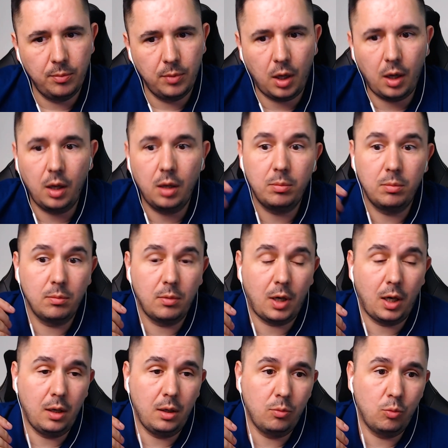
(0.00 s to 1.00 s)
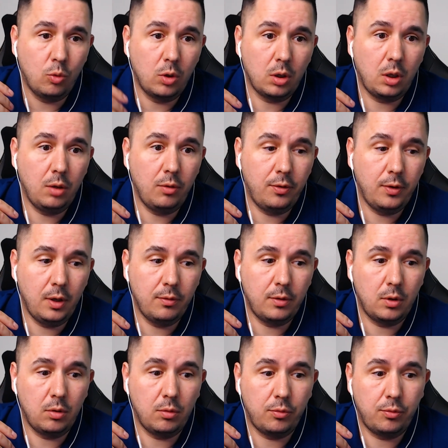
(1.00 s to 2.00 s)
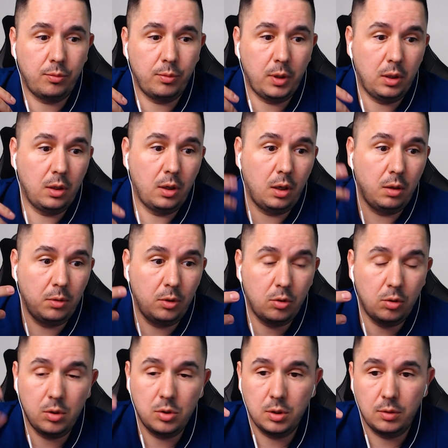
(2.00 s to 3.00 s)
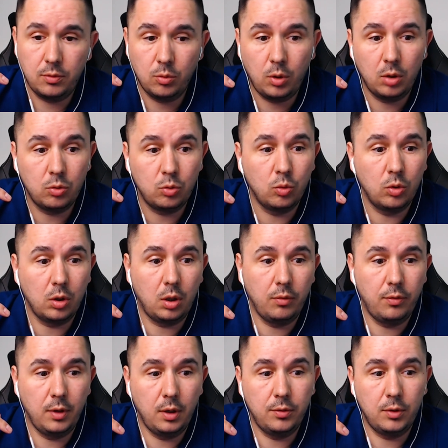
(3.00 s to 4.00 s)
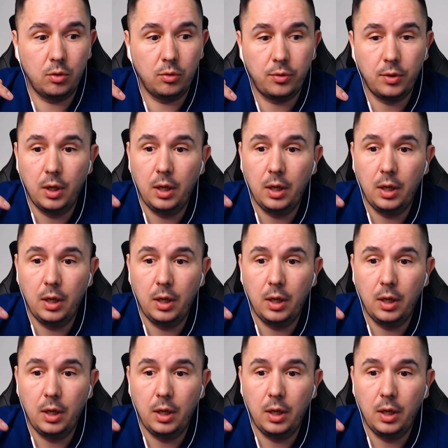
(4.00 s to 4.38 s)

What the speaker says: I work in favor of, and I encourage everyone to work in favor of